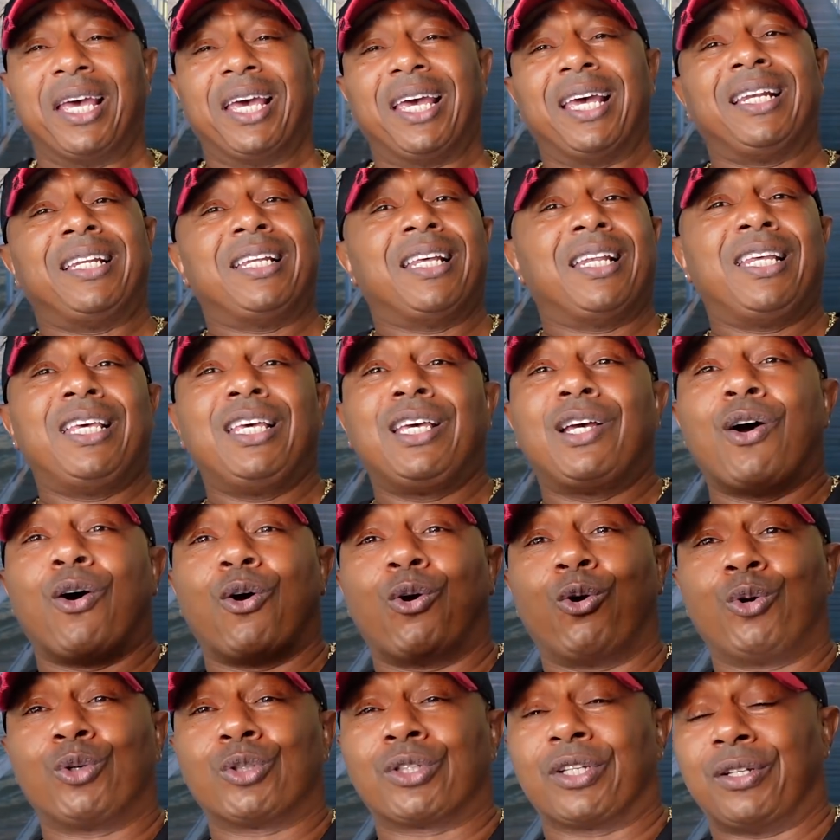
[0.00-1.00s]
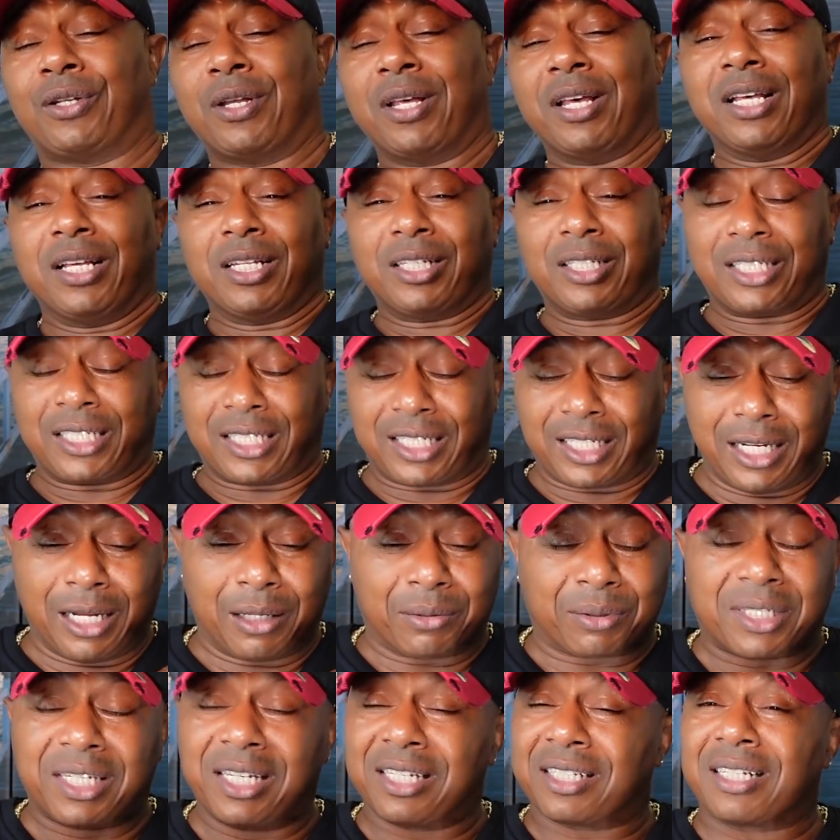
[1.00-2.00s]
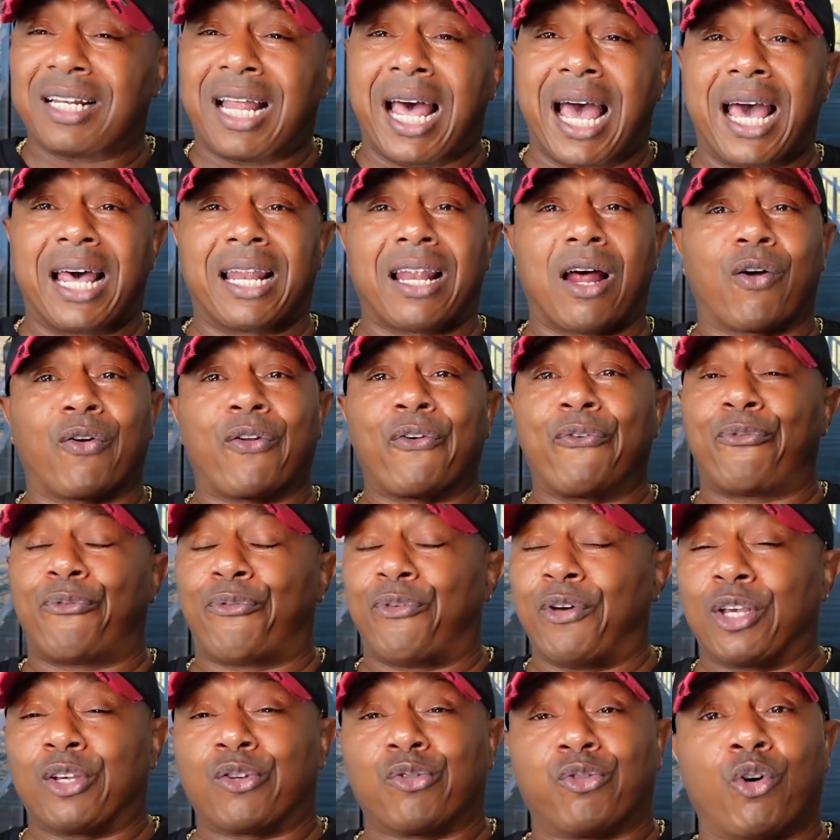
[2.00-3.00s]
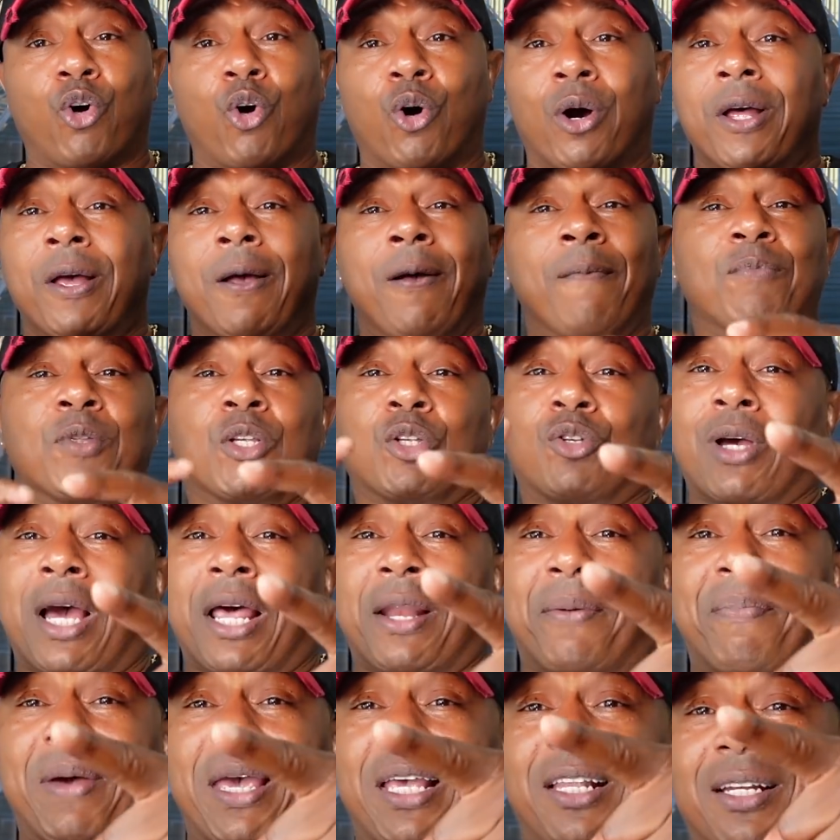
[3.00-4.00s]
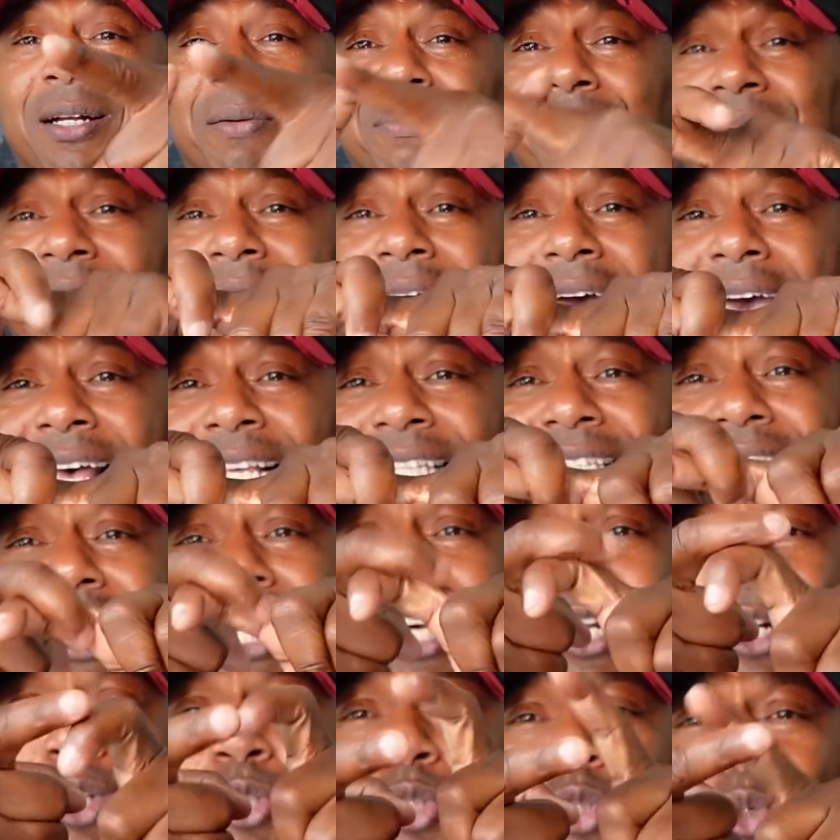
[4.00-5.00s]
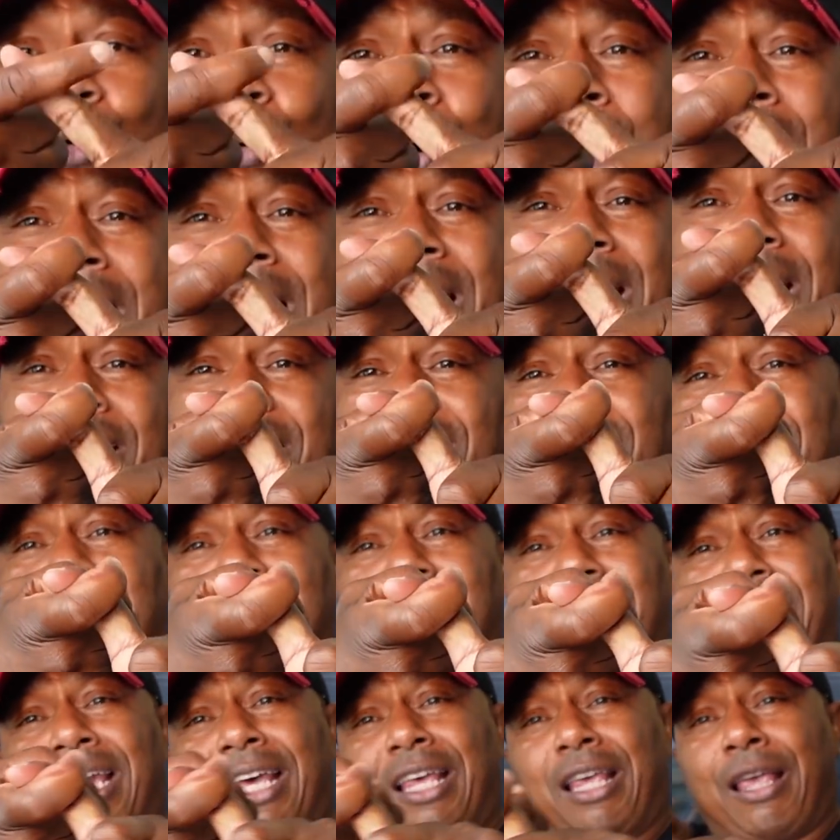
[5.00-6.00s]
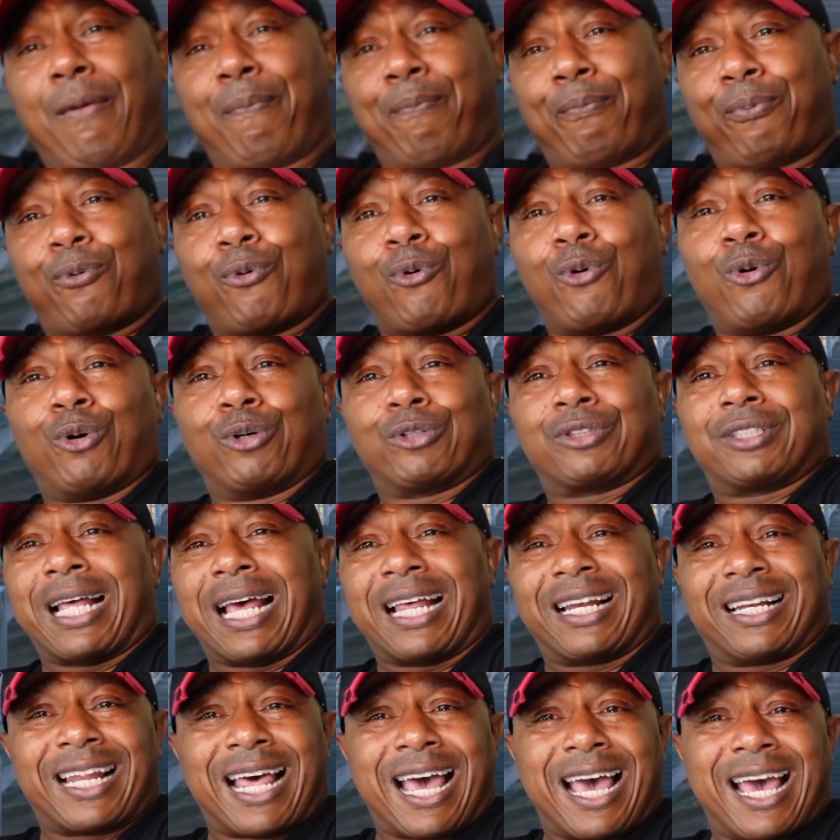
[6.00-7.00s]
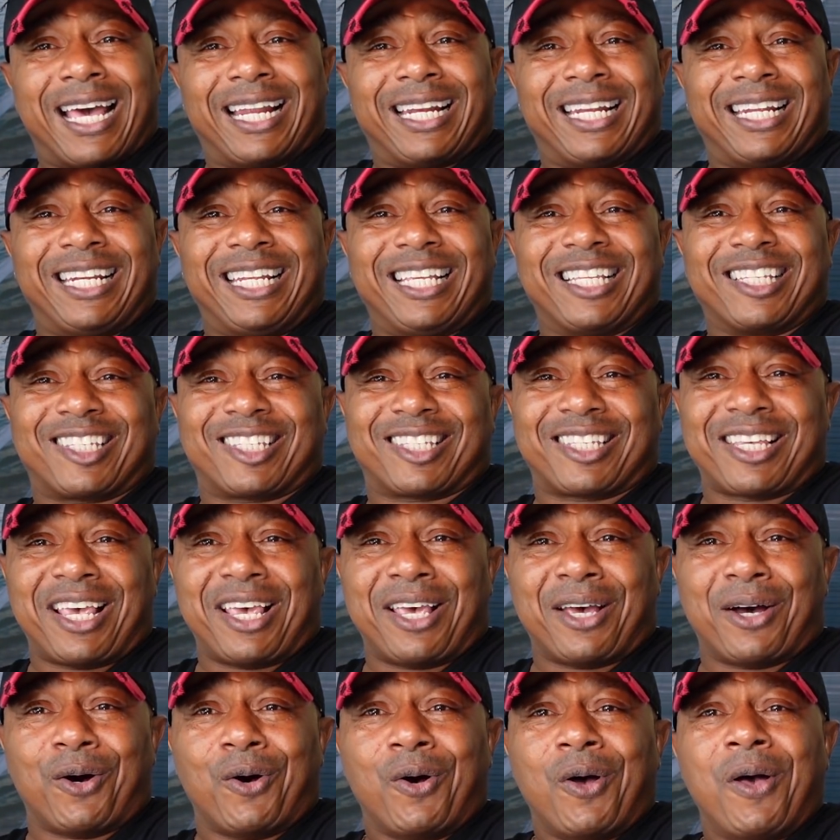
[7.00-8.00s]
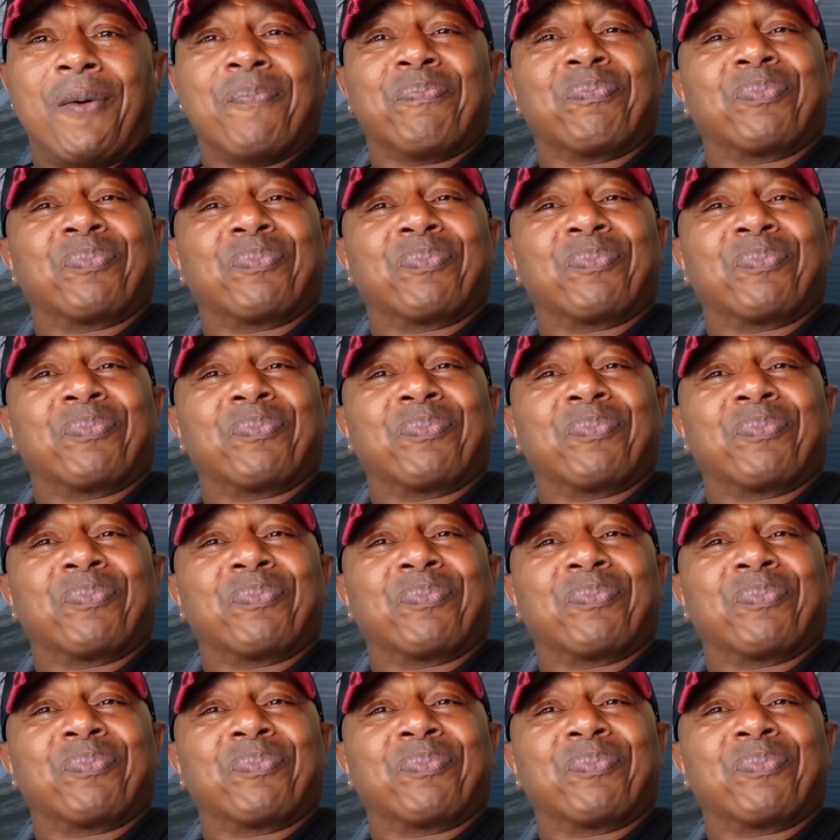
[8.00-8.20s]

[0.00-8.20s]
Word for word: And then he goes and slips his line out and fish for it, trying to make them lines intertwine, and he pulls that line in his cell,